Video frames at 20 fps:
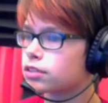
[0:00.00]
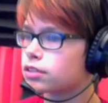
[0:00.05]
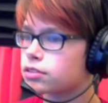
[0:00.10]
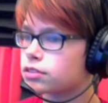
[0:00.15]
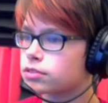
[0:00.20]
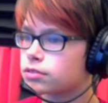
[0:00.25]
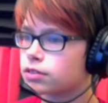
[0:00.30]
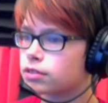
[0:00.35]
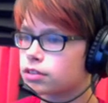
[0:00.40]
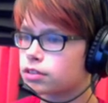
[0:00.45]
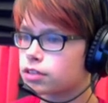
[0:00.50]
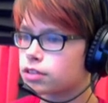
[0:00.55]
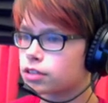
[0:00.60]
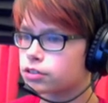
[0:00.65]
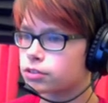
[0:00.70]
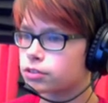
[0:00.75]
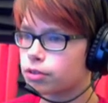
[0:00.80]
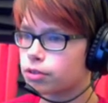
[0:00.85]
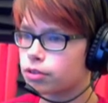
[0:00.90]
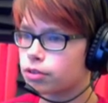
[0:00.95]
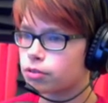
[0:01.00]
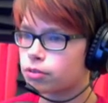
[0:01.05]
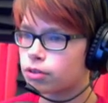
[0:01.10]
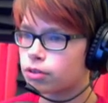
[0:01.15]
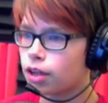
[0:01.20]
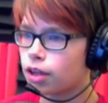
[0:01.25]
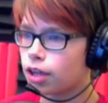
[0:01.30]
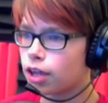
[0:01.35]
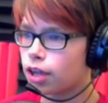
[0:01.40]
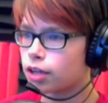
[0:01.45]
It's it's actually really cool.
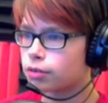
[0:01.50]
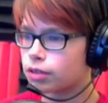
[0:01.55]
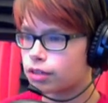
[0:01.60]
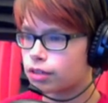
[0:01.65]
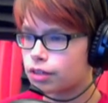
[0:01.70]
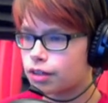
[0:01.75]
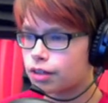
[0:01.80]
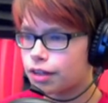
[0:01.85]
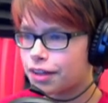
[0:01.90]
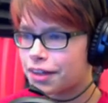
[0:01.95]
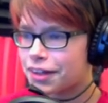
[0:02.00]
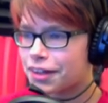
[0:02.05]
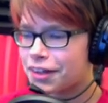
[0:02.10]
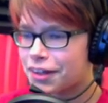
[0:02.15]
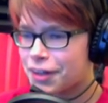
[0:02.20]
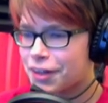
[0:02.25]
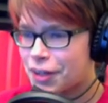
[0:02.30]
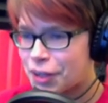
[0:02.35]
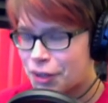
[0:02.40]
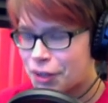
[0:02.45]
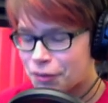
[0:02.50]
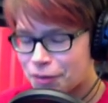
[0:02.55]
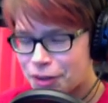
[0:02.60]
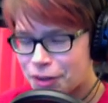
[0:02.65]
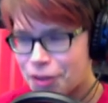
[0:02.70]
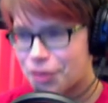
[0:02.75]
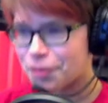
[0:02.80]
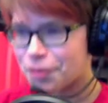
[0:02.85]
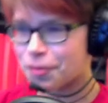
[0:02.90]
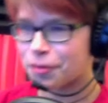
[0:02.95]
Anyway, here we
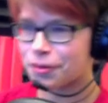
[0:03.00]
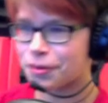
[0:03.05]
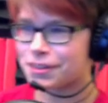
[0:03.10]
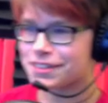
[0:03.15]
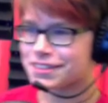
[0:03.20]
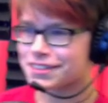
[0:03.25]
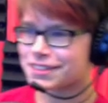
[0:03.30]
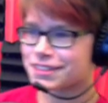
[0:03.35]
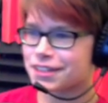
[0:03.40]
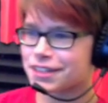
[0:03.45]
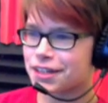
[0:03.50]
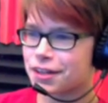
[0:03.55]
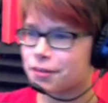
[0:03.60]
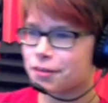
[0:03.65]
go, boys.